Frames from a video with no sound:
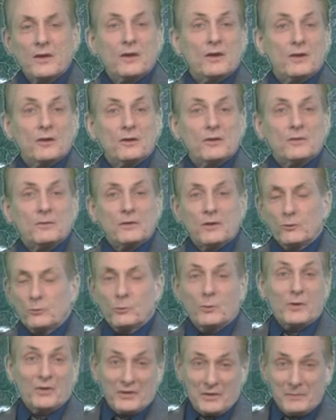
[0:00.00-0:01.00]
Hello, or
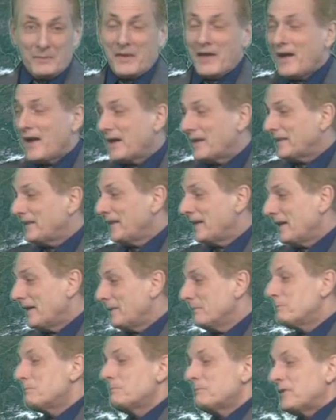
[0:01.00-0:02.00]
welcome back.
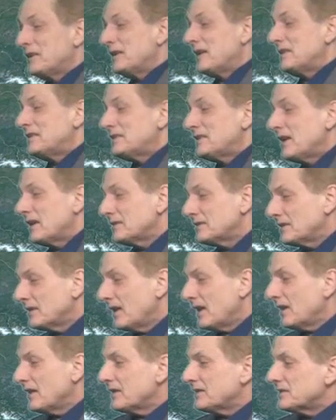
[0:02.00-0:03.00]
Today's sea ice
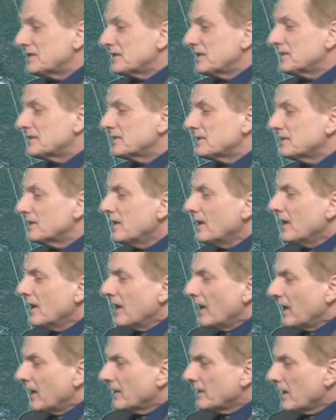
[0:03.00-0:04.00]
analysis,
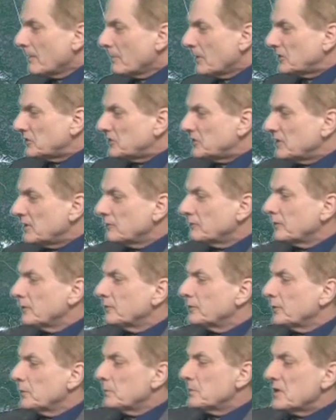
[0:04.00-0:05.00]
not much
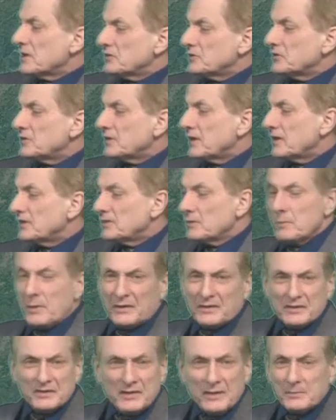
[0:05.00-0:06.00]
different from yesterday, so about
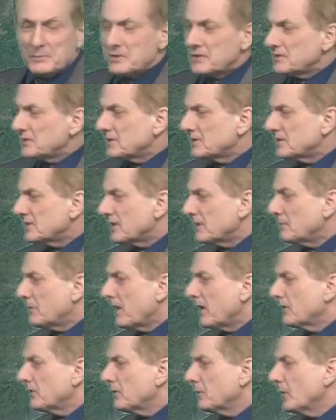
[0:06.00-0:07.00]
the same distance, St.
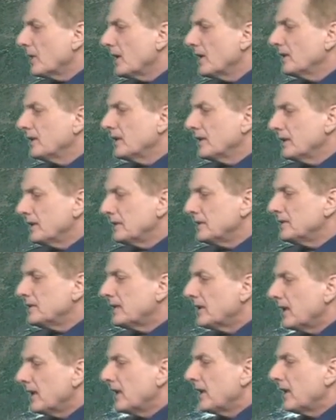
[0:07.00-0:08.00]
Matthew Island
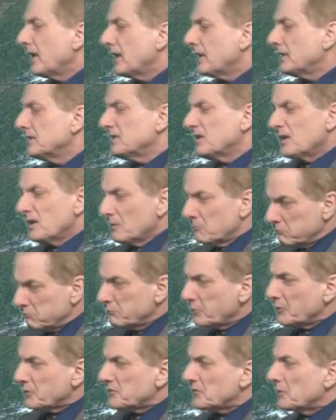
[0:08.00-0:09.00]
and
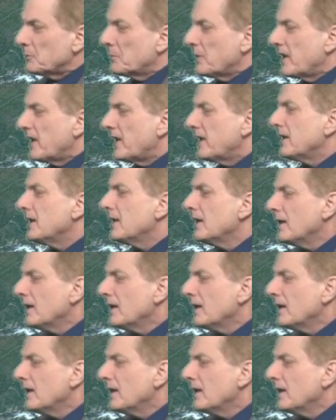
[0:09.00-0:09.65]
Bristol Bay.